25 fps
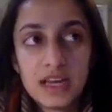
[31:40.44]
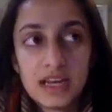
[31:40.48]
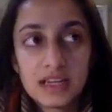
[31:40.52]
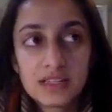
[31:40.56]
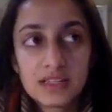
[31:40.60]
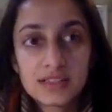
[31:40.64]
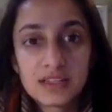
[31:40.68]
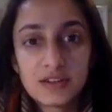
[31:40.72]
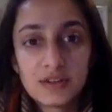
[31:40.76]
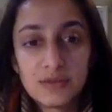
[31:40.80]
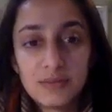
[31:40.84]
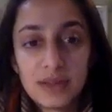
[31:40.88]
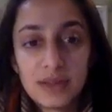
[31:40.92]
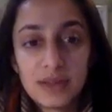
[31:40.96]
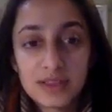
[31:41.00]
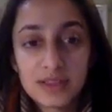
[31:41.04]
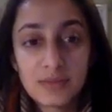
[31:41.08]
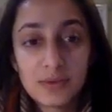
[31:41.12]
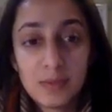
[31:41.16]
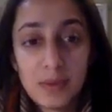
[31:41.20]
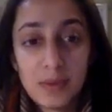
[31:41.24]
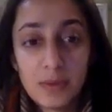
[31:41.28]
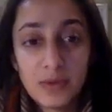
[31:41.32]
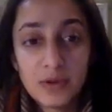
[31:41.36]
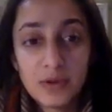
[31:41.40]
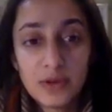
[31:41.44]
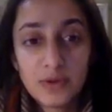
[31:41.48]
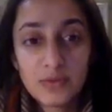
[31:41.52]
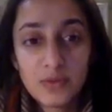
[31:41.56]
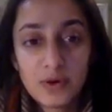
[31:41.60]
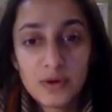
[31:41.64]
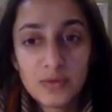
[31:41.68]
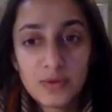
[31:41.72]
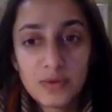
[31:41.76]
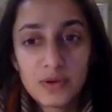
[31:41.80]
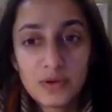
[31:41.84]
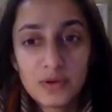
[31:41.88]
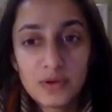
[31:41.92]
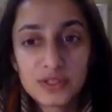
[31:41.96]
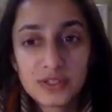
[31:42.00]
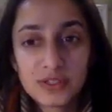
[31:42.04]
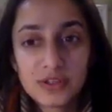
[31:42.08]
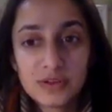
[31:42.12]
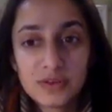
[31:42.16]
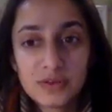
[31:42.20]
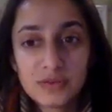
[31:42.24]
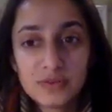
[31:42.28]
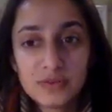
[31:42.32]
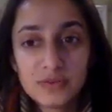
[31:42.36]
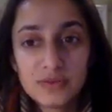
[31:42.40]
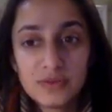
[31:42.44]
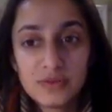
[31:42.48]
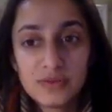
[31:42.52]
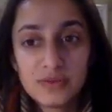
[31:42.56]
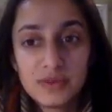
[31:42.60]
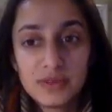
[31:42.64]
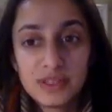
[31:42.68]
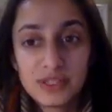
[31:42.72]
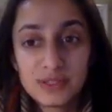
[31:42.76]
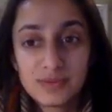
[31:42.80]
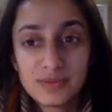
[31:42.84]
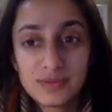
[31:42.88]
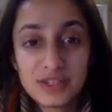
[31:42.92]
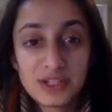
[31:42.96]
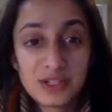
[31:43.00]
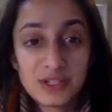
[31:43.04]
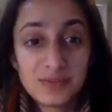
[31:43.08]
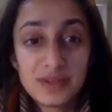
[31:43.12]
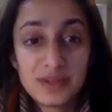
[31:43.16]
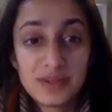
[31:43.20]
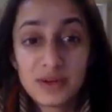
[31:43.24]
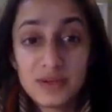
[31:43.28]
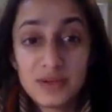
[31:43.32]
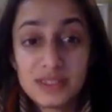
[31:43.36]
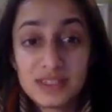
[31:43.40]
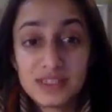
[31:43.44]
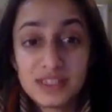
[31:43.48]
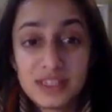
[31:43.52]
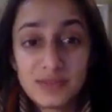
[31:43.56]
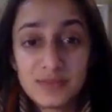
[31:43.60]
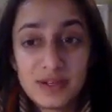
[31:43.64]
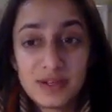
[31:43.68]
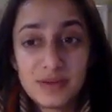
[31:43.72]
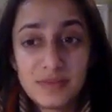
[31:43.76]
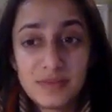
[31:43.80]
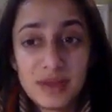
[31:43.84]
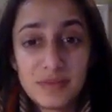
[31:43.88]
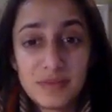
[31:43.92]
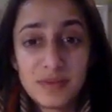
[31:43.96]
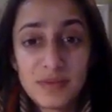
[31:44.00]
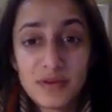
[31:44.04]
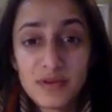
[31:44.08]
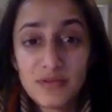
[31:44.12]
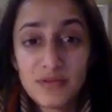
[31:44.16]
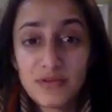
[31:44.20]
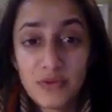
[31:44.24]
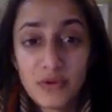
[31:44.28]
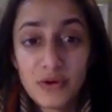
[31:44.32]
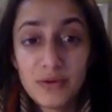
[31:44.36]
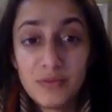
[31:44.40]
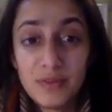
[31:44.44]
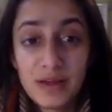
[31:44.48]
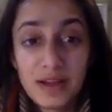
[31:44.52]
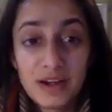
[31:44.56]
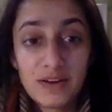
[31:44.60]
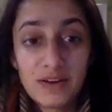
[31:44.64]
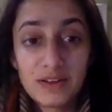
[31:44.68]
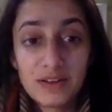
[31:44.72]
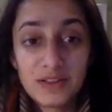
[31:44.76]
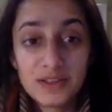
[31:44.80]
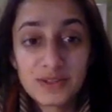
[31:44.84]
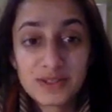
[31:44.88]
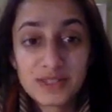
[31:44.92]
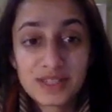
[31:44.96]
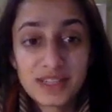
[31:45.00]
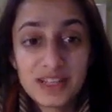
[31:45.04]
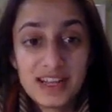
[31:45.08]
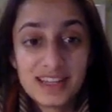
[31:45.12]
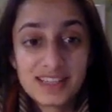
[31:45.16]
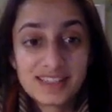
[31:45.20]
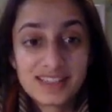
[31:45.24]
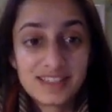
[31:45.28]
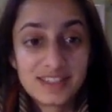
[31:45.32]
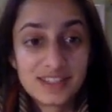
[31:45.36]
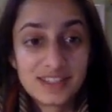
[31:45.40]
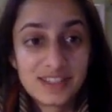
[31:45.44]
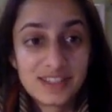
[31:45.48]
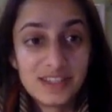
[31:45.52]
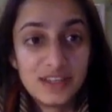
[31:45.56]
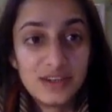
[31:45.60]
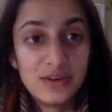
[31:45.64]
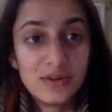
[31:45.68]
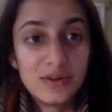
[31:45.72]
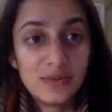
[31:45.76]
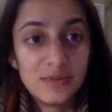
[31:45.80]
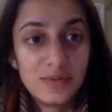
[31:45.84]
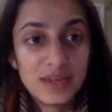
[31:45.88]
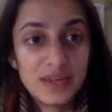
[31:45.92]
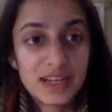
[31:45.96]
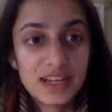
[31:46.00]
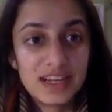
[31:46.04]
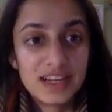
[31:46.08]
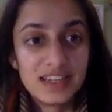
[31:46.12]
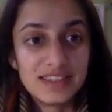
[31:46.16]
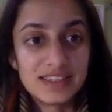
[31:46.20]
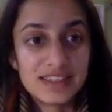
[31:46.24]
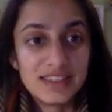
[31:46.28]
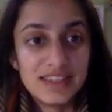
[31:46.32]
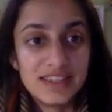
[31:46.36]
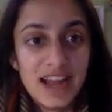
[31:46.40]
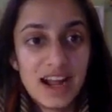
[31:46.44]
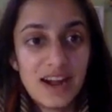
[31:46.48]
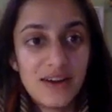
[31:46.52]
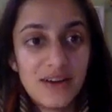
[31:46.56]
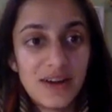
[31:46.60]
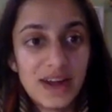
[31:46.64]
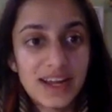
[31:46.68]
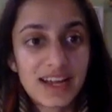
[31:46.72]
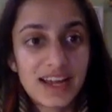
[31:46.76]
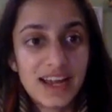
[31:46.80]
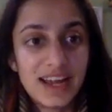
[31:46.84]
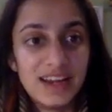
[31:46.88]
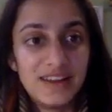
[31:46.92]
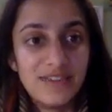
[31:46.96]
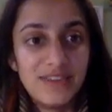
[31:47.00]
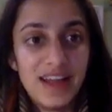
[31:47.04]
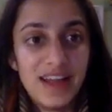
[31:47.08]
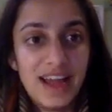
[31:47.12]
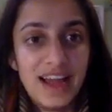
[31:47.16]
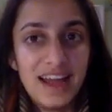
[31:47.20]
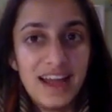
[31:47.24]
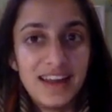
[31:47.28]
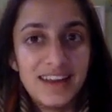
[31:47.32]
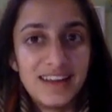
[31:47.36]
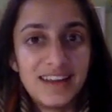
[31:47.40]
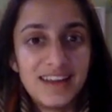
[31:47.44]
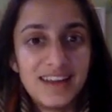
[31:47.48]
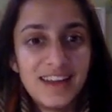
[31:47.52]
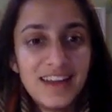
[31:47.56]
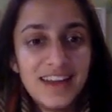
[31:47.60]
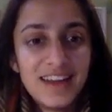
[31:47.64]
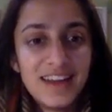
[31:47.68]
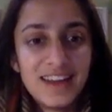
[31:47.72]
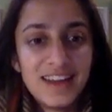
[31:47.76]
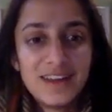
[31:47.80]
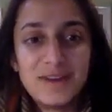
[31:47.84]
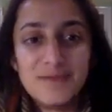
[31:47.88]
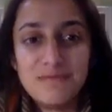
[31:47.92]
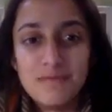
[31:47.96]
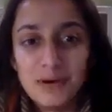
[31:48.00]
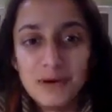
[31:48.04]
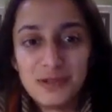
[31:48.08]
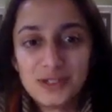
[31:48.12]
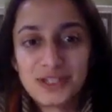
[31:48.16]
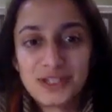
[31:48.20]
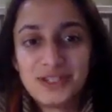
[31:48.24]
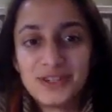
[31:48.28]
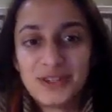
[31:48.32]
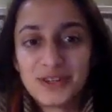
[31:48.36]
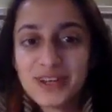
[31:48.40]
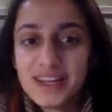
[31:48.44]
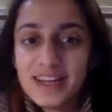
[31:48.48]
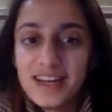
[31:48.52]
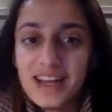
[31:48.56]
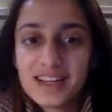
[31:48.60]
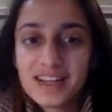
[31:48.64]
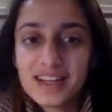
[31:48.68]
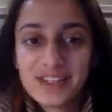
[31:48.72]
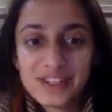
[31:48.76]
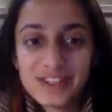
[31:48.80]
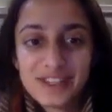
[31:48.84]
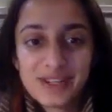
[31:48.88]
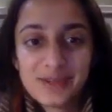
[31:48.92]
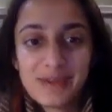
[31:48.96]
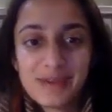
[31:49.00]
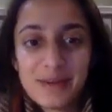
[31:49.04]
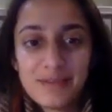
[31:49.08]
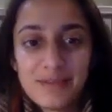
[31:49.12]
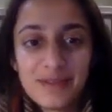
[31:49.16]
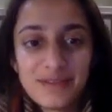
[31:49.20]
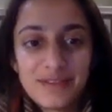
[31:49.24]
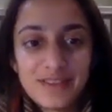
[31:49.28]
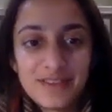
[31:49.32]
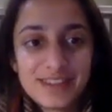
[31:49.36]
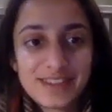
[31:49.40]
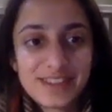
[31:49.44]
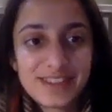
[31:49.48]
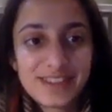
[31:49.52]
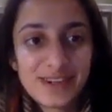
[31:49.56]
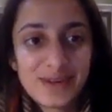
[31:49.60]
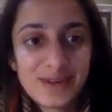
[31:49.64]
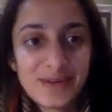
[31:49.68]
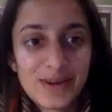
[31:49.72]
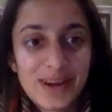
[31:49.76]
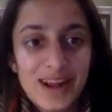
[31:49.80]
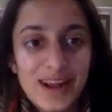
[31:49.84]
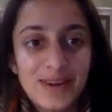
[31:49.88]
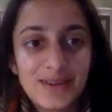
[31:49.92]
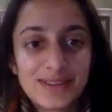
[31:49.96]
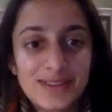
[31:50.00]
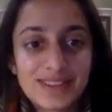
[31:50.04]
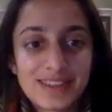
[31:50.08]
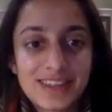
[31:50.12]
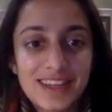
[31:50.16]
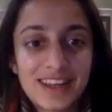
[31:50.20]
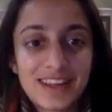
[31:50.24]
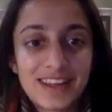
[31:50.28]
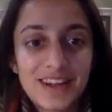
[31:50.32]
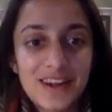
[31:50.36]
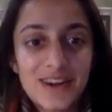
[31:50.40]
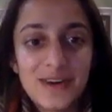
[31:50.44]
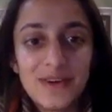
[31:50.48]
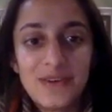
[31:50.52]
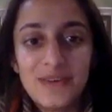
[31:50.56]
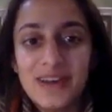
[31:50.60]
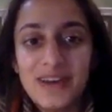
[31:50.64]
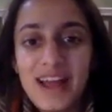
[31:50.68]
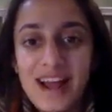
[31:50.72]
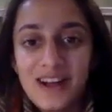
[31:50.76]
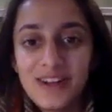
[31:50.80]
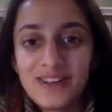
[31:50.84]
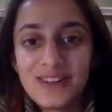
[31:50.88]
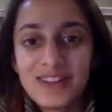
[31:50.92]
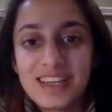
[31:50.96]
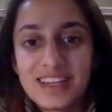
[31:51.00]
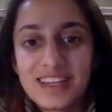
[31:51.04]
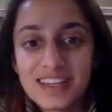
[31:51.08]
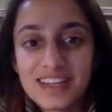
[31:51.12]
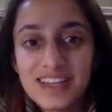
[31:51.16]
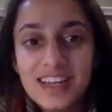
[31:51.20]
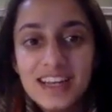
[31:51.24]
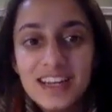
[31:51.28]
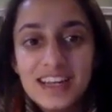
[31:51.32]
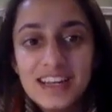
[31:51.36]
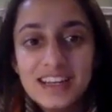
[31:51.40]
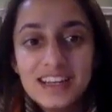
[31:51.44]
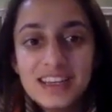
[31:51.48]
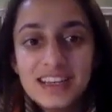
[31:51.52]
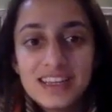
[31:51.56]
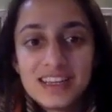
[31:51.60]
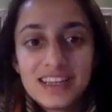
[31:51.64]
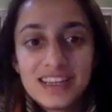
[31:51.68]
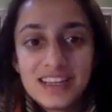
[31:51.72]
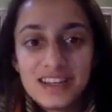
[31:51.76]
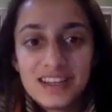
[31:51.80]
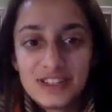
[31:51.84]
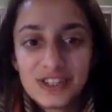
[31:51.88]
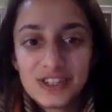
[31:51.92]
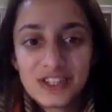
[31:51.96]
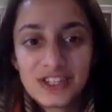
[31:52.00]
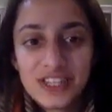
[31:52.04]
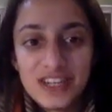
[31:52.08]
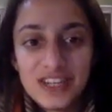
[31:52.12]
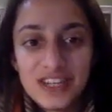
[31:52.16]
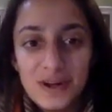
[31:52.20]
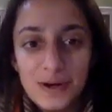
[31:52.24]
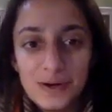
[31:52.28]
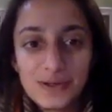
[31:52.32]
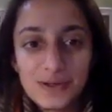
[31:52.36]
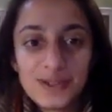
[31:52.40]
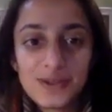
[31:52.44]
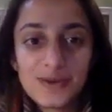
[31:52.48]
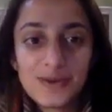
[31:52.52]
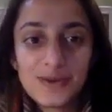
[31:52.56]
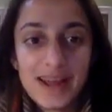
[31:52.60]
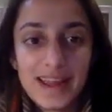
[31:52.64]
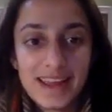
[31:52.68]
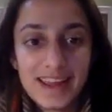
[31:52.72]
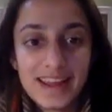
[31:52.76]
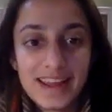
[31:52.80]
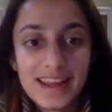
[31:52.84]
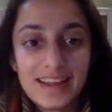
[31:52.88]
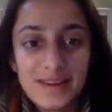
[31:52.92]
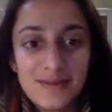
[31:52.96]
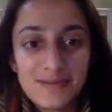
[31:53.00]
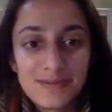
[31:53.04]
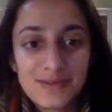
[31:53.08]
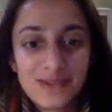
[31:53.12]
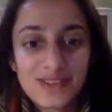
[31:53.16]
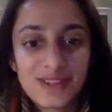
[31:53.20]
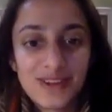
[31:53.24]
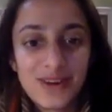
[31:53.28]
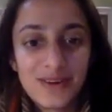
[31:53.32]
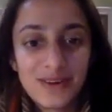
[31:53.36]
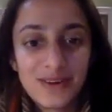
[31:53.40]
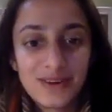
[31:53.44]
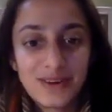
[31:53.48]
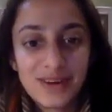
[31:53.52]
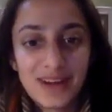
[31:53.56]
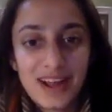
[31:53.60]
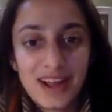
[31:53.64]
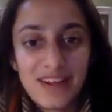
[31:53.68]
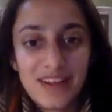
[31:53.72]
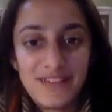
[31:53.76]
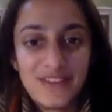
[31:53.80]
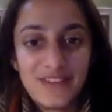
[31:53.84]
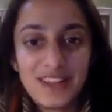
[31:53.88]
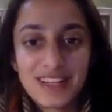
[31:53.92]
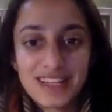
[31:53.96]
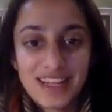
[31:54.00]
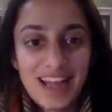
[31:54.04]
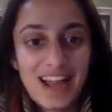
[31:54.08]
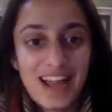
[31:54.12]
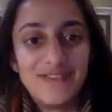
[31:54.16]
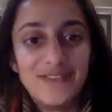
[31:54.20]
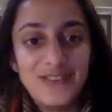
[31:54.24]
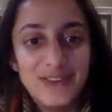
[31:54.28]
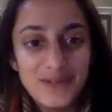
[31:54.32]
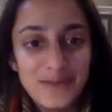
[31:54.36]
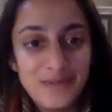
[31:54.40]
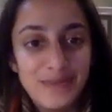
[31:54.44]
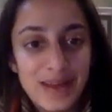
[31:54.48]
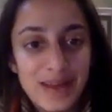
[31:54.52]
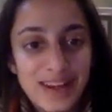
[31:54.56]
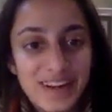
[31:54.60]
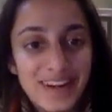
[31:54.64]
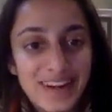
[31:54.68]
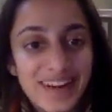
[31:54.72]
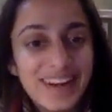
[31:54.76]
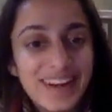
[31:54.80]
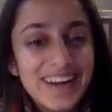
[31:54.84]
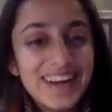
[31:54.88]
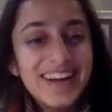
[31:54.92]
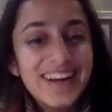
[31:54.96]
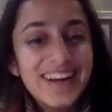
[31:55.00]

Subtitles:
yes, it'll make them remember you more, but also, this might just be a coincidence, but it made me perform better in those classes too, because now I kind of had an emotional connection to my professor where I was like, oh, now like he or she knows who I am. So I feel like I have to do better.